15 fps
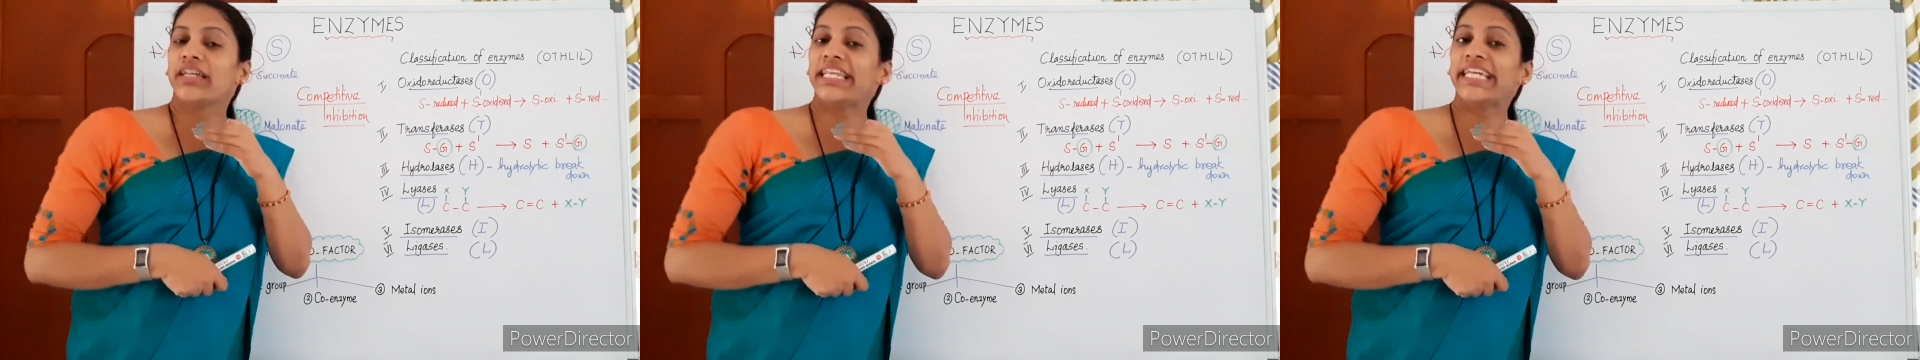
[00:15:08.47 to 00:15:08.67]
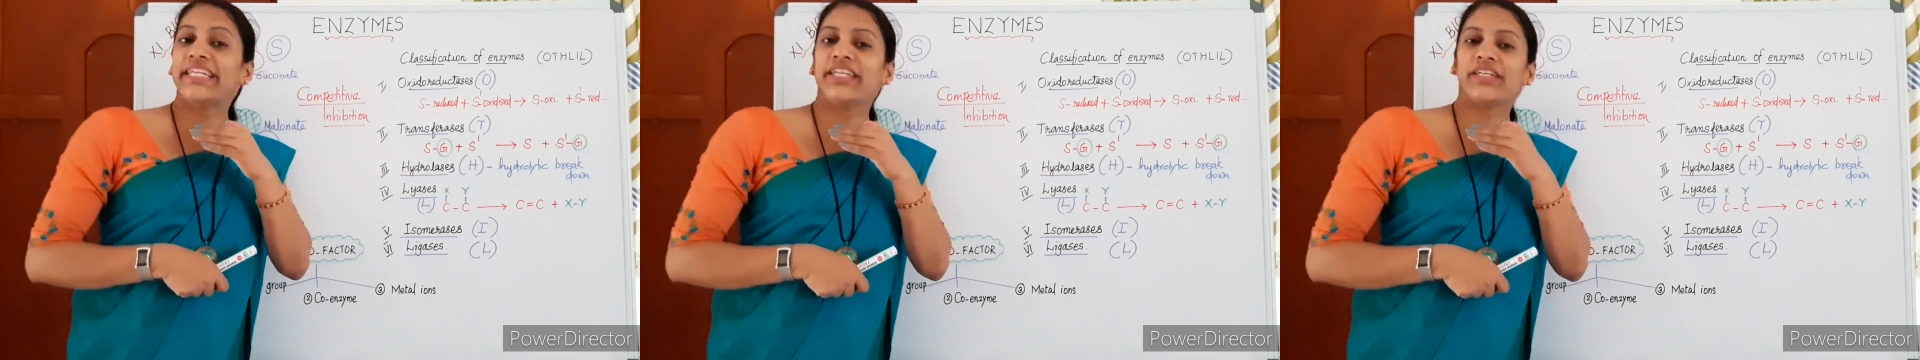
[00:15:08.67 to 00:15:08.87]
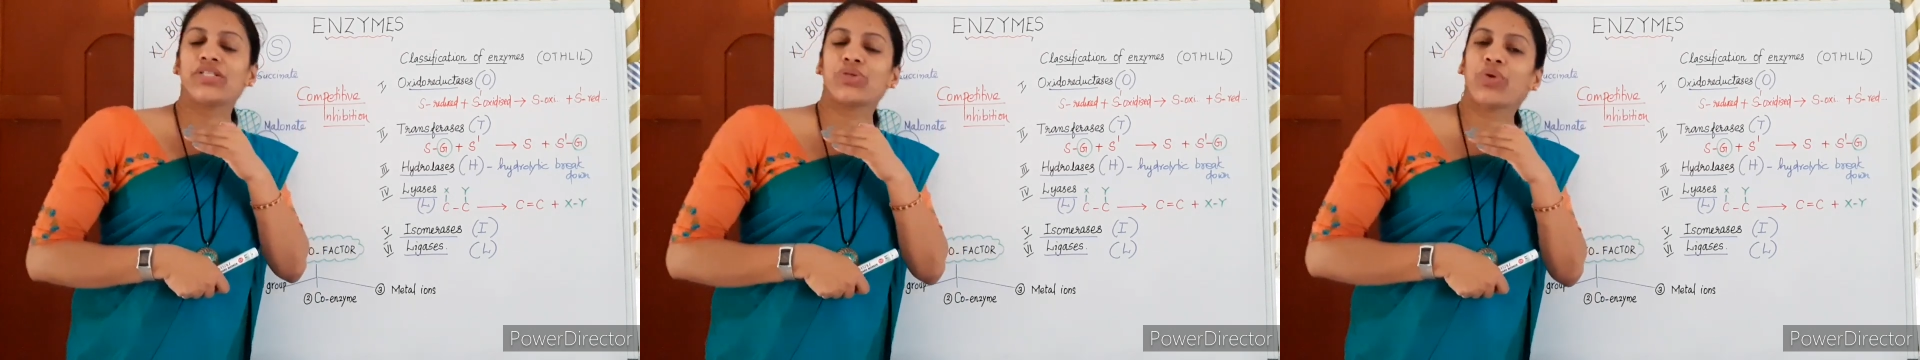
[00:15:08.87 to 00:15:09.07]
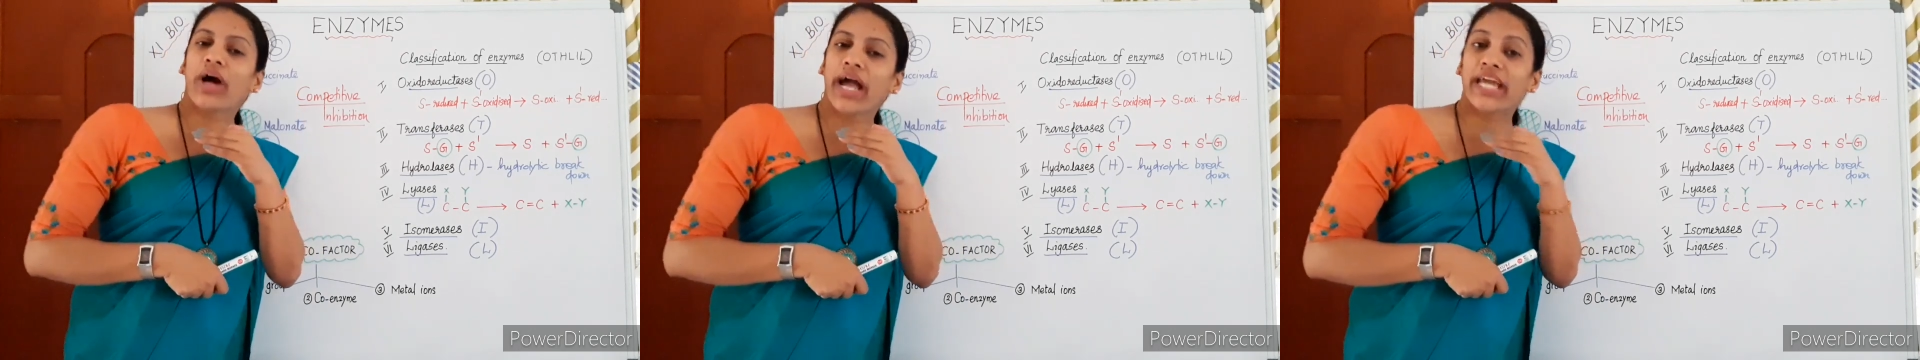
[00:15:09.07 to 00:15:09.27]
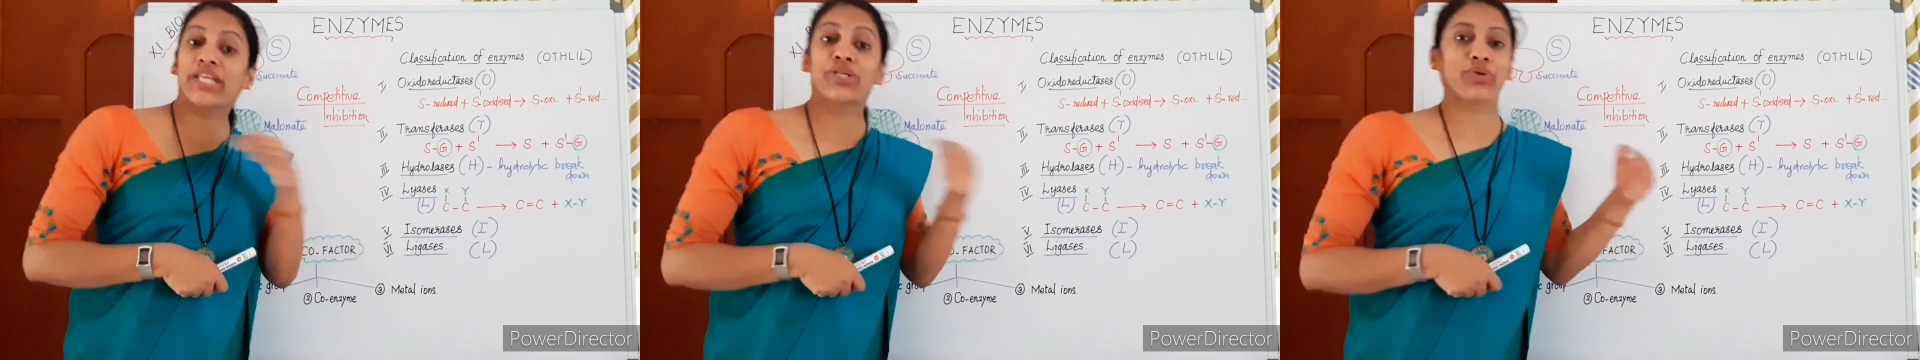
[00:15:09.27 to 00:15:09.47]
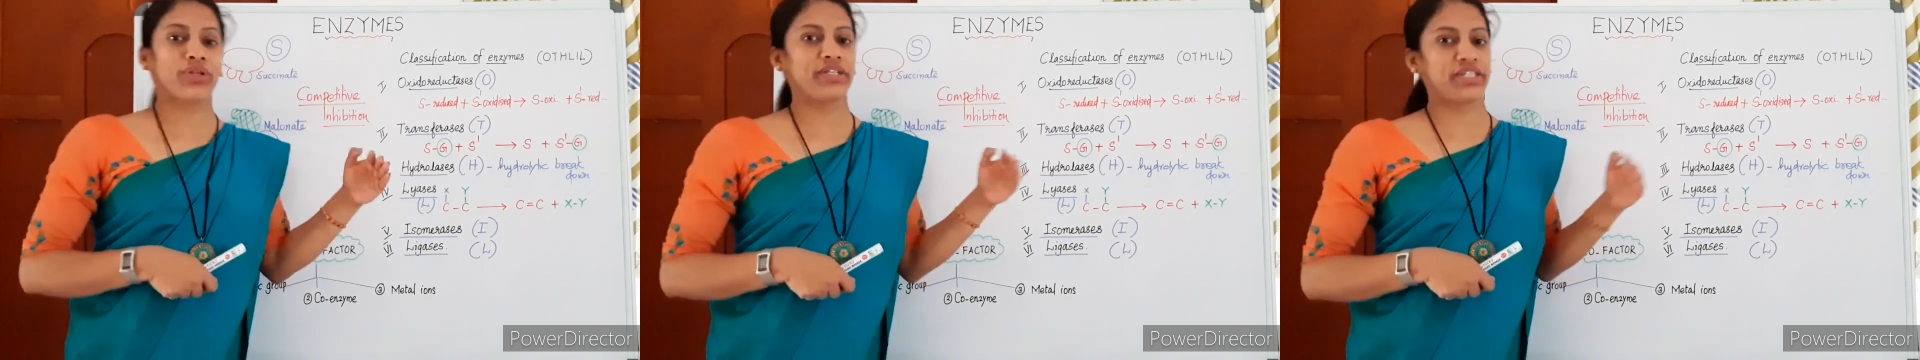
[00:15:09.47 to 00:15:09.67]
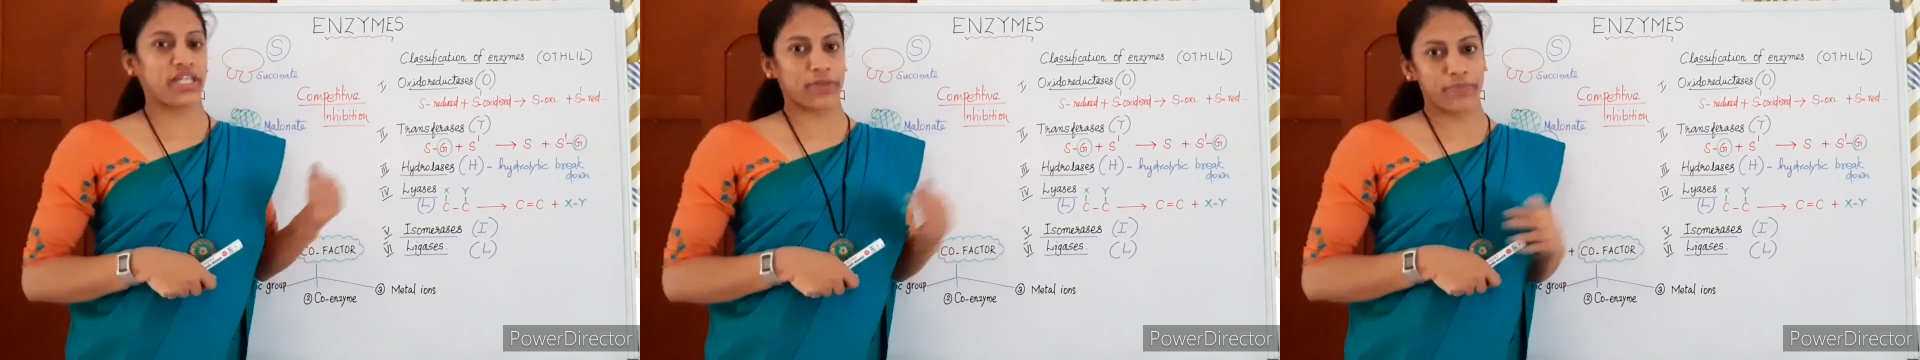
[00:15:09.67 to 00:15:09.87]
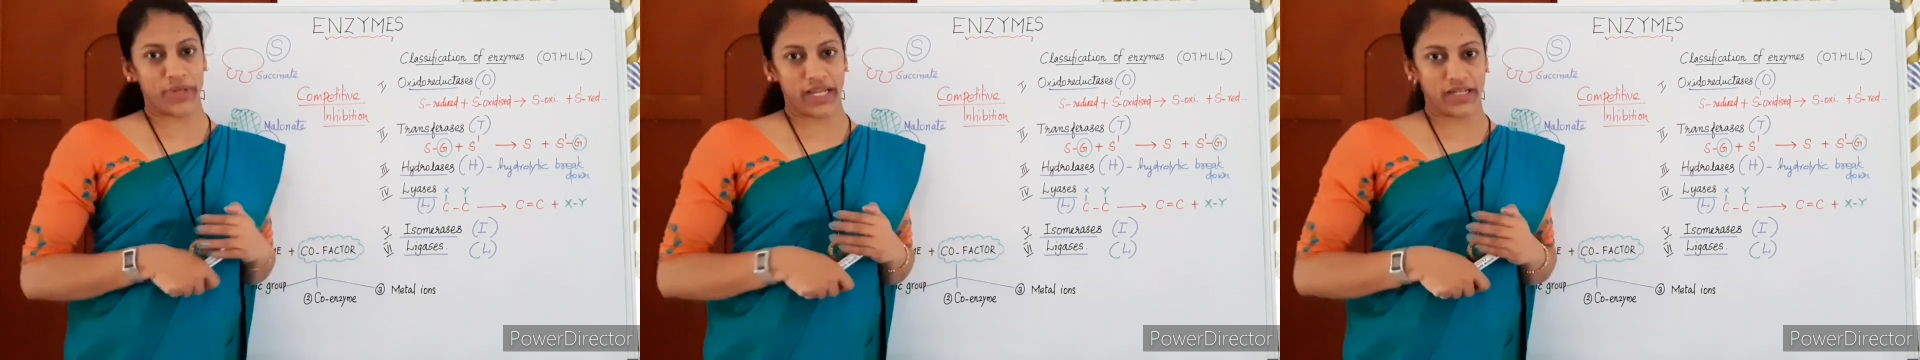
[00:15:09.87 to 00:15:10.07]
leading to
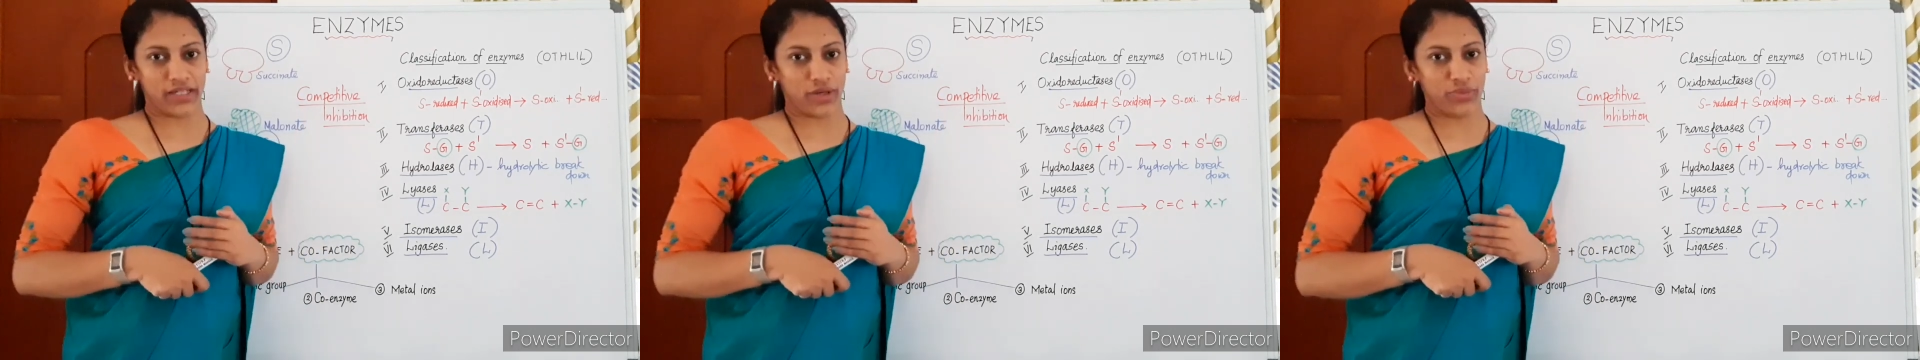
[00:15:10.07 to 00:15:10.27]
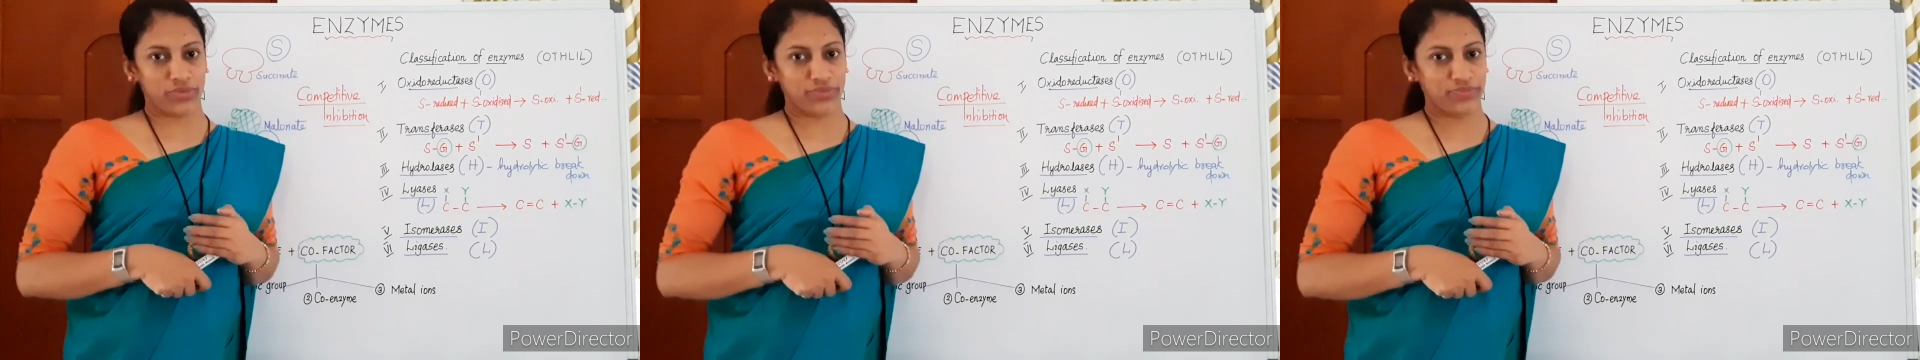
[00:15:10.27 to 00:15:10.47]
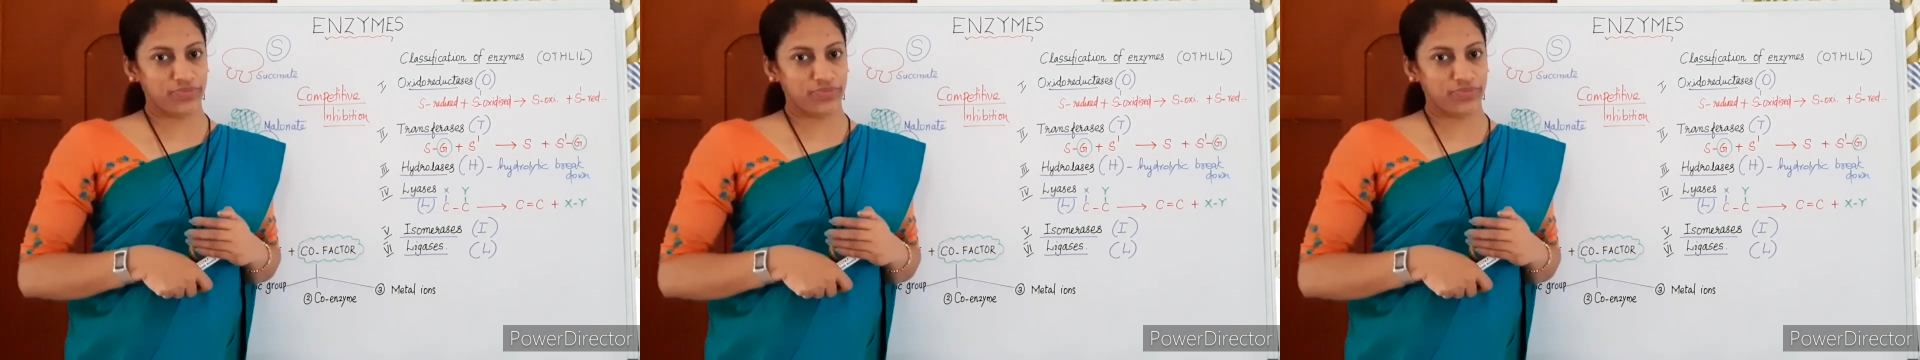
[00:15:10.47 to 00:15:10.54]
hydrolytic breakdown.